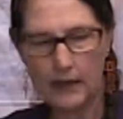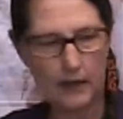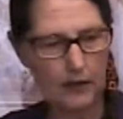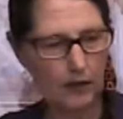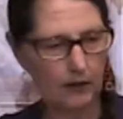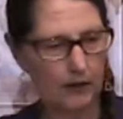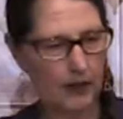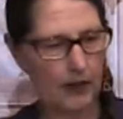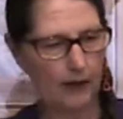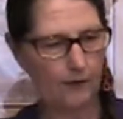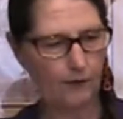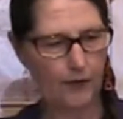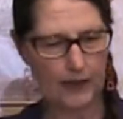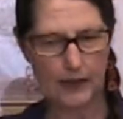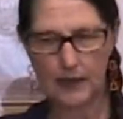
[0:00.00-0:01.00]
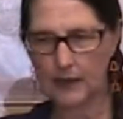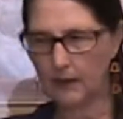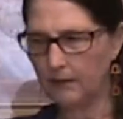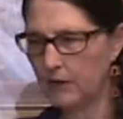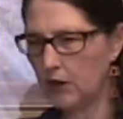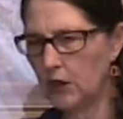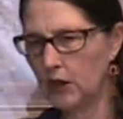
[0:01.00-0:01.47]
so that it fits
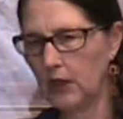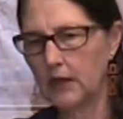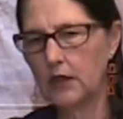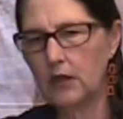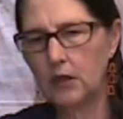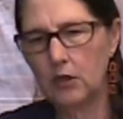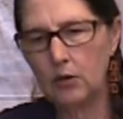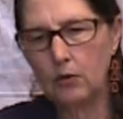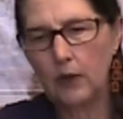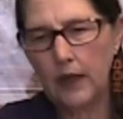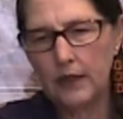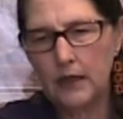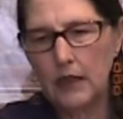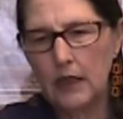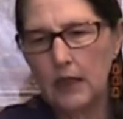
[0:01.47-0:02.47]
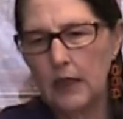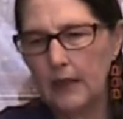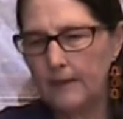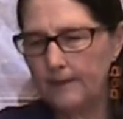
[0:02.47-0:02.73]
them just to a T,